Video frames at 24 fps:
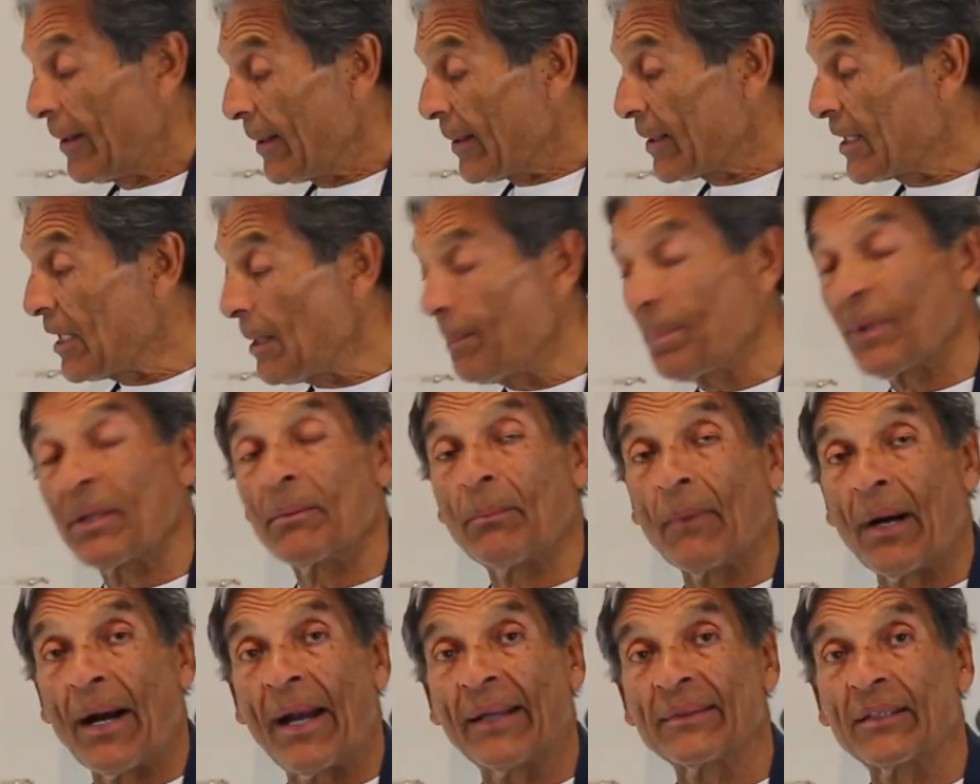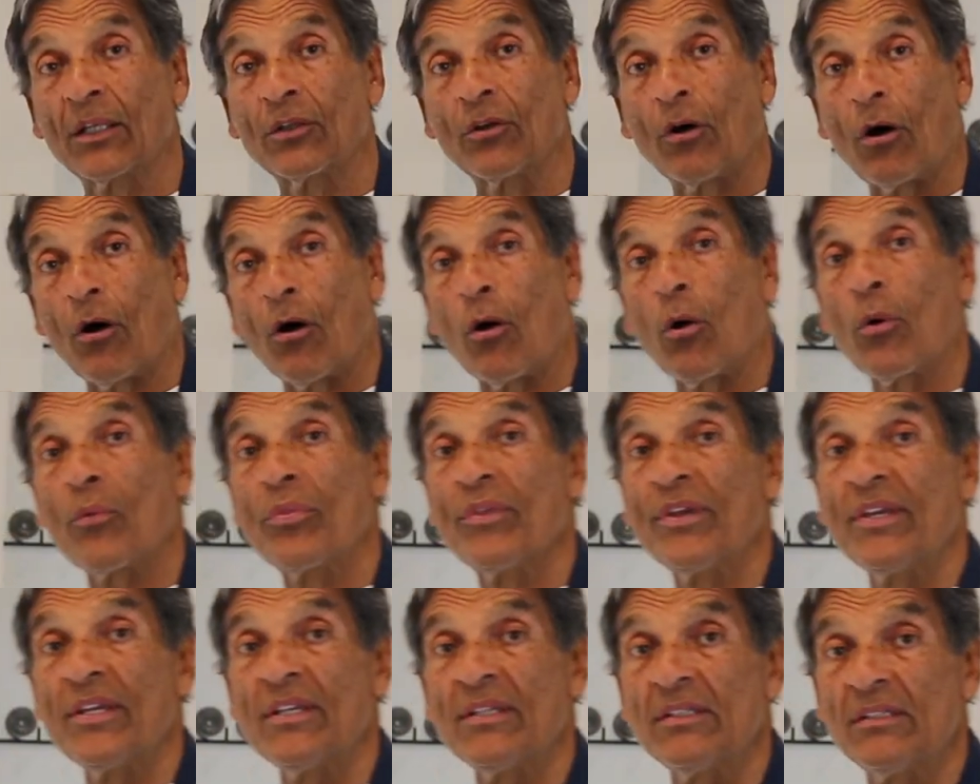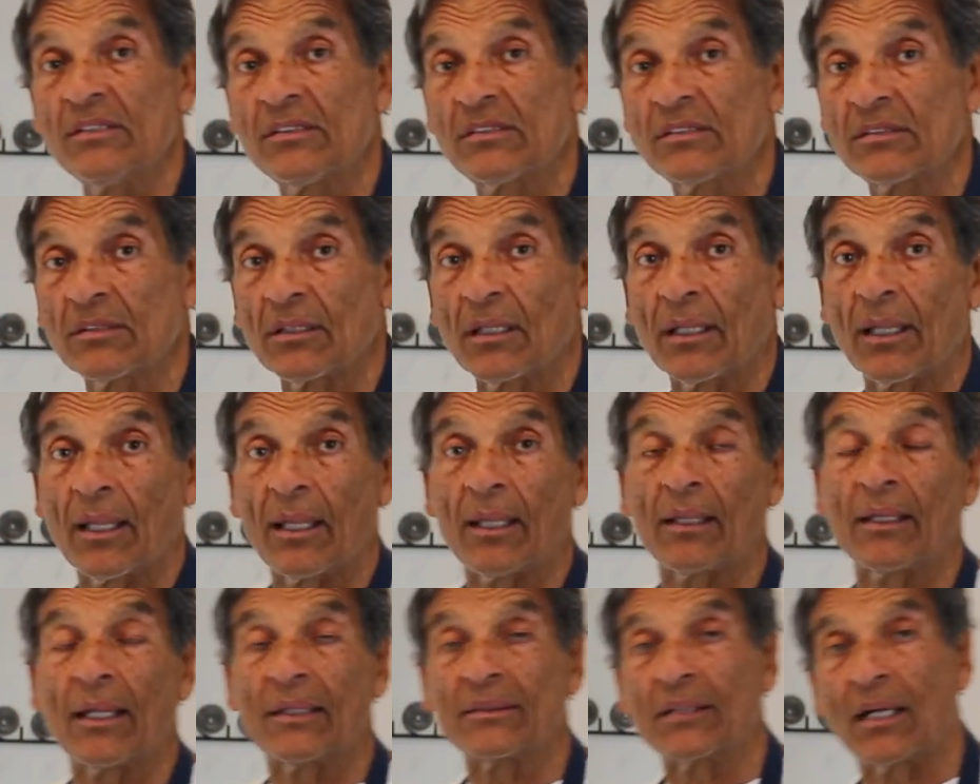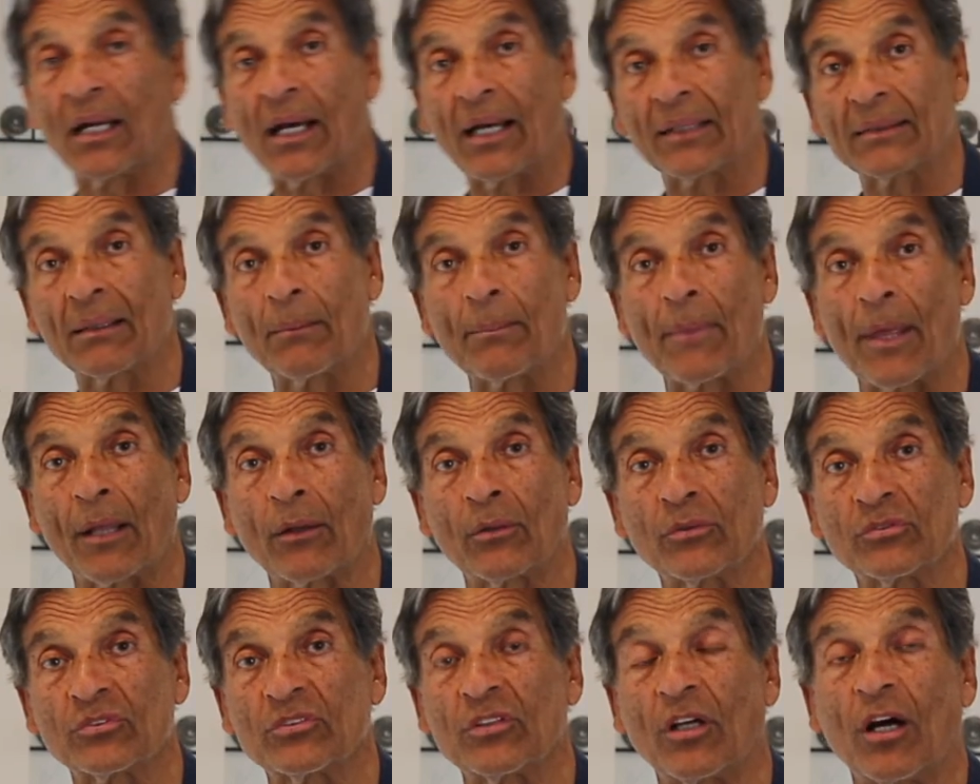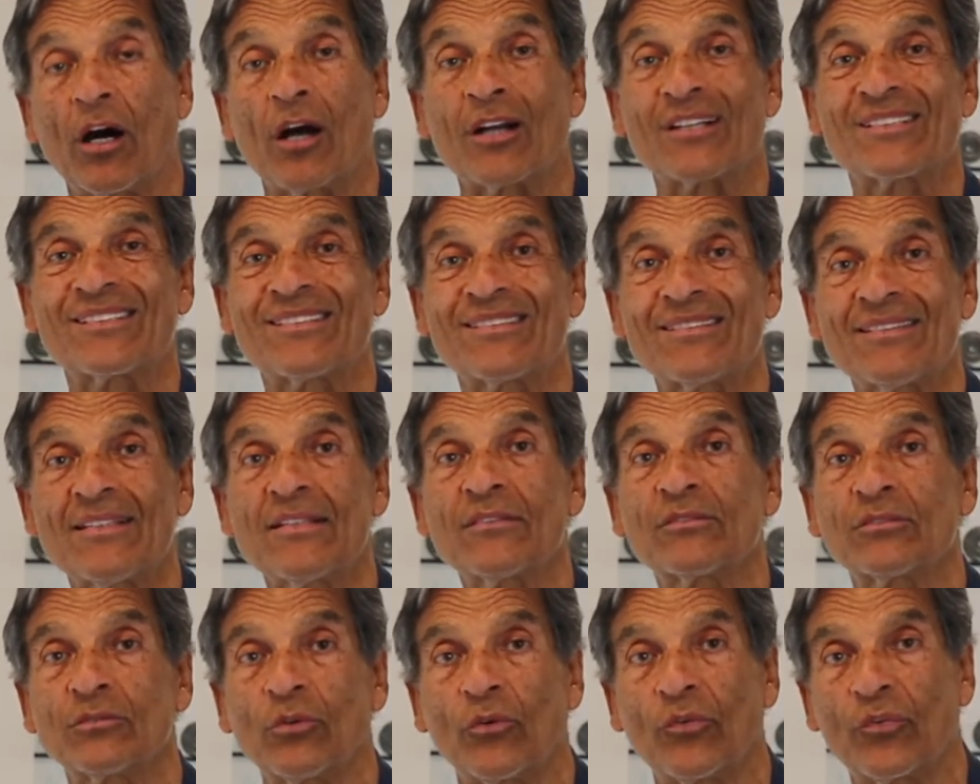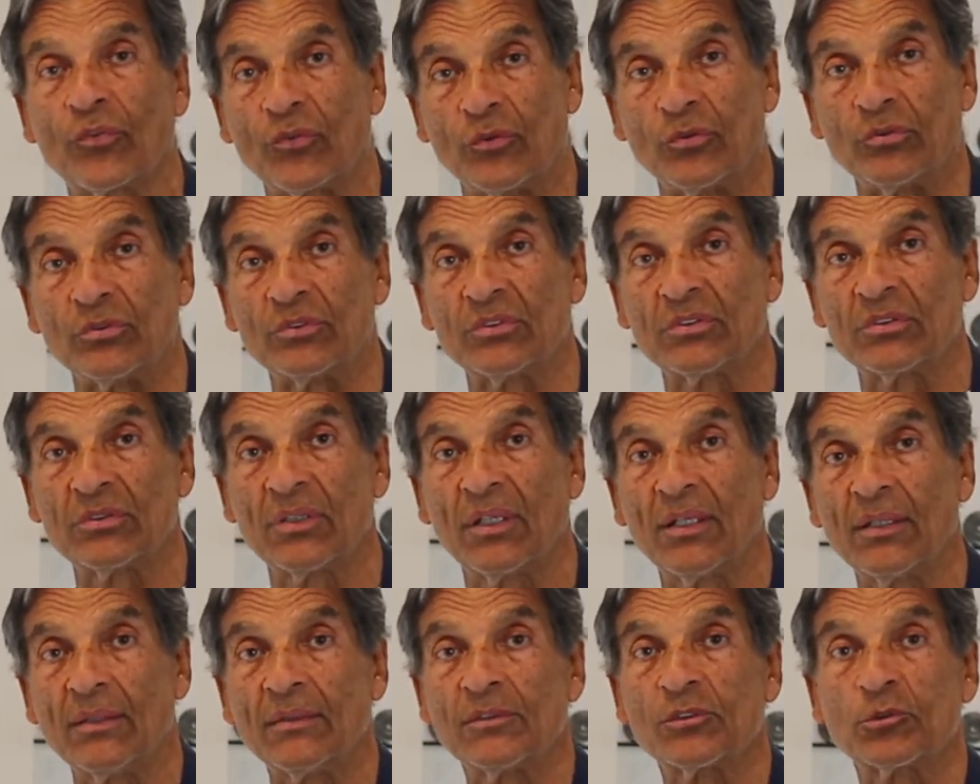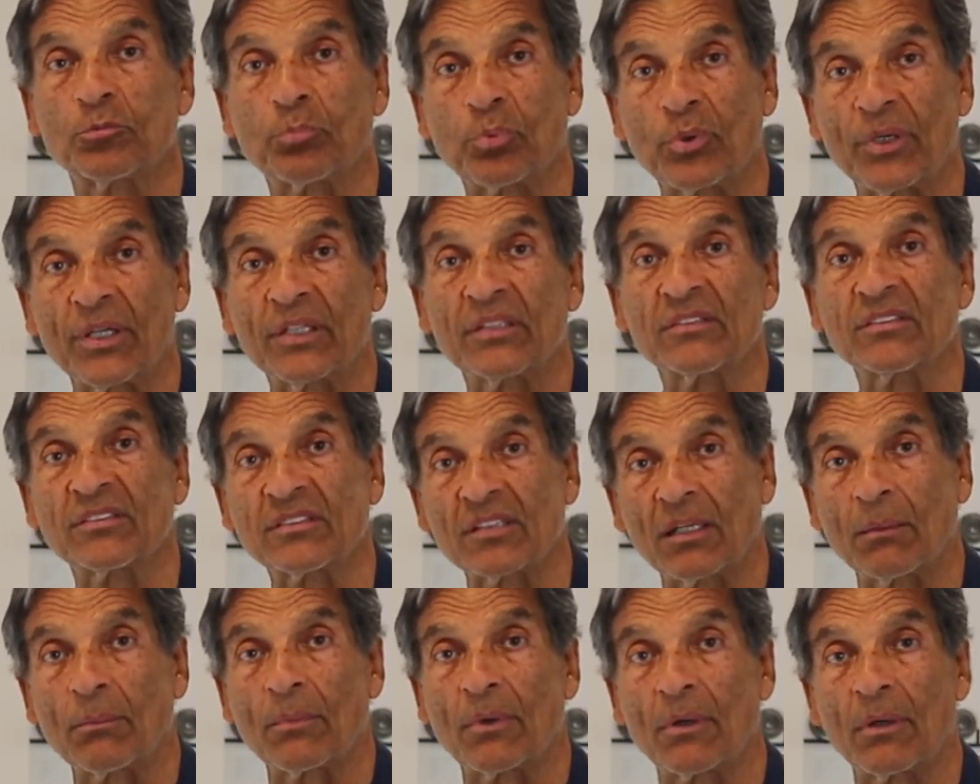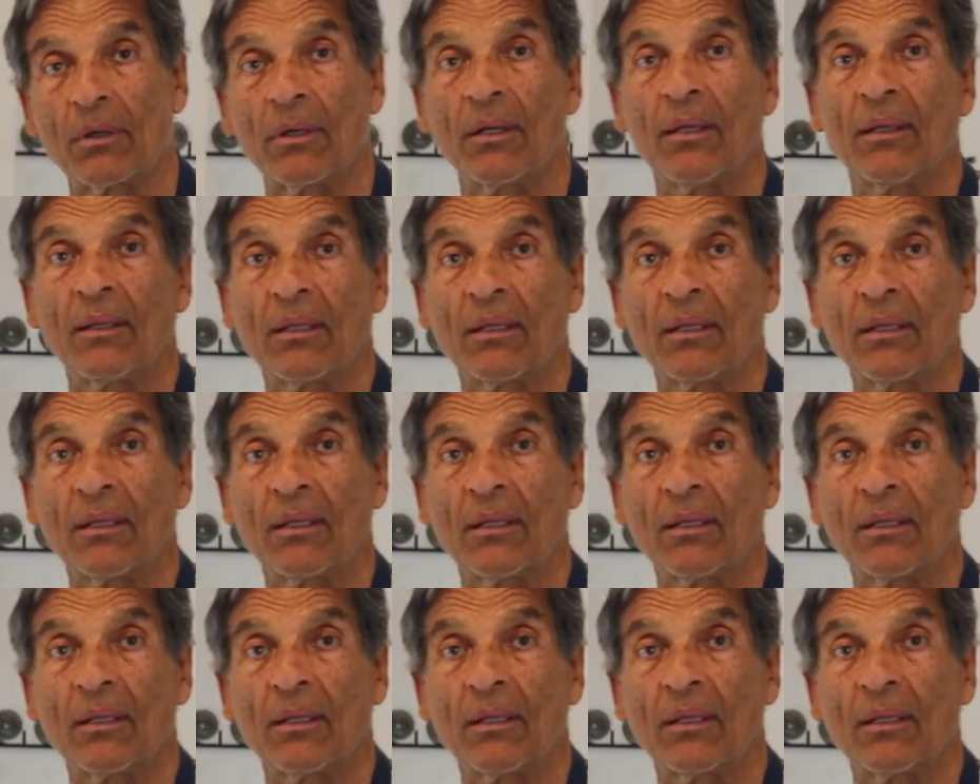Keep in mind that all these and other melons are seasonal fruits. Spring, summer,